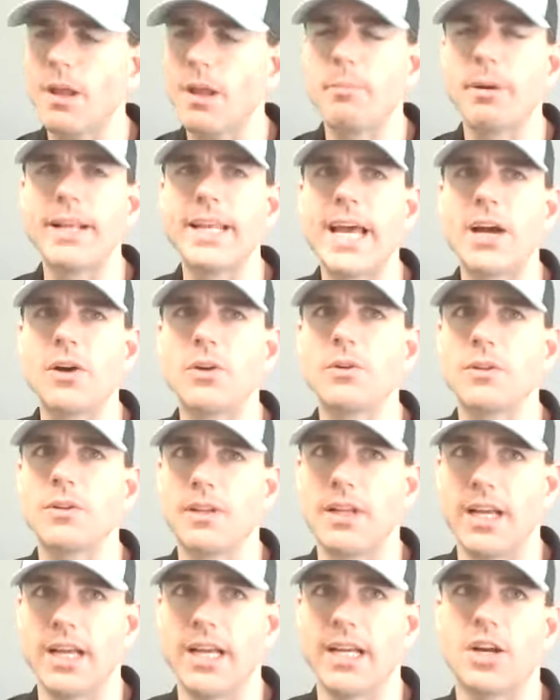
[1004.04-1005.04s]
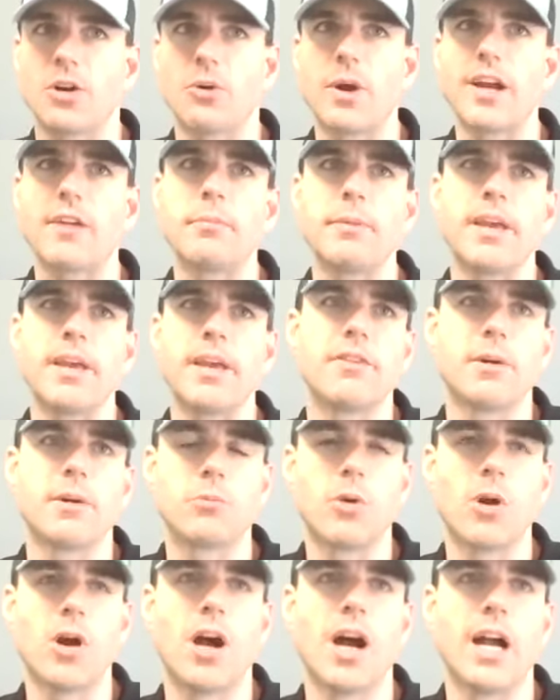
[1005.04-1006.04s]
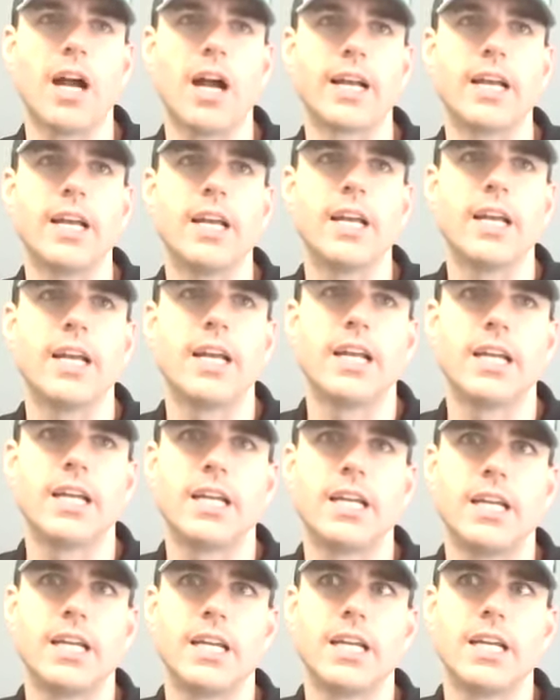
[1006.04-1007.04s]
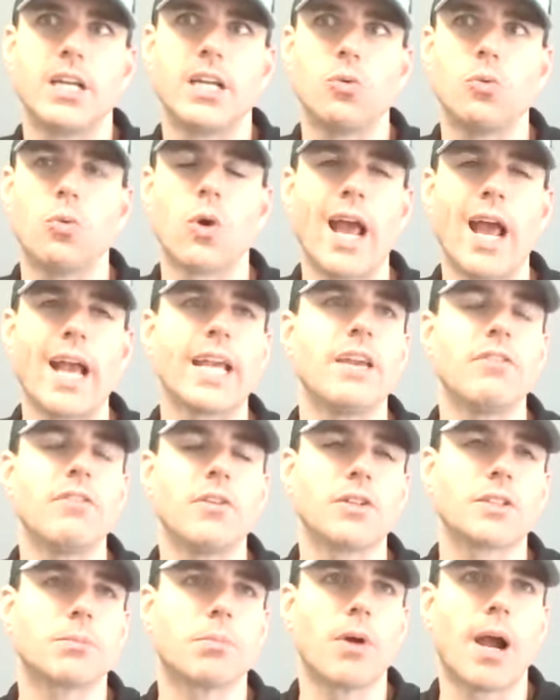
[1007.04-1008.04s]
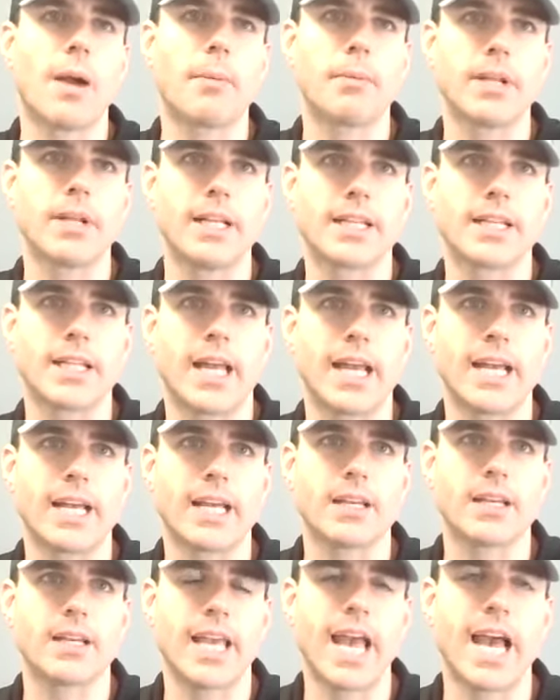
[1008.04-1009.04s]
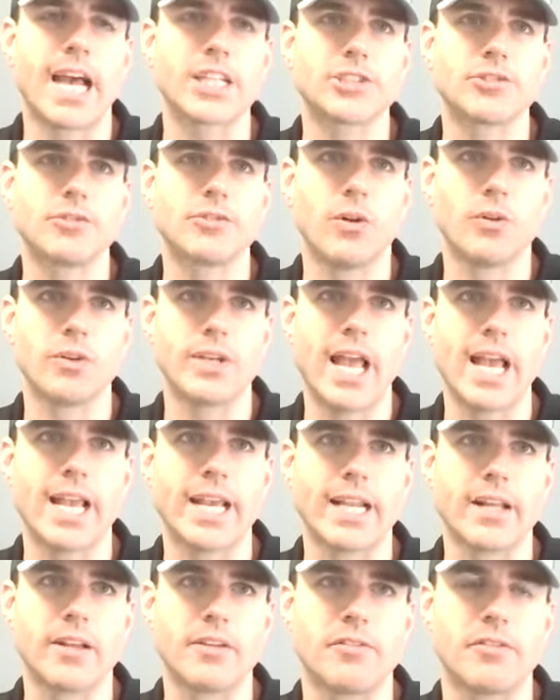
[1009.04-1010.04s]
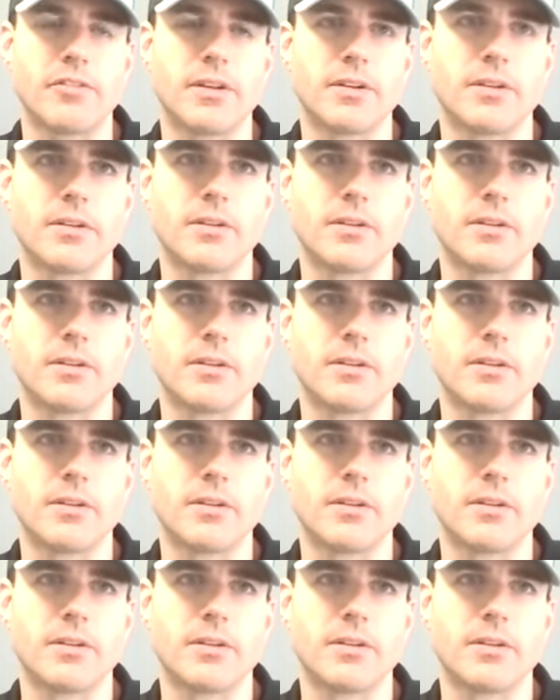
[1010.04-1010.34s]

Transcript: But now, correct me if I'm wrong, were any of those properties like cash flow negative?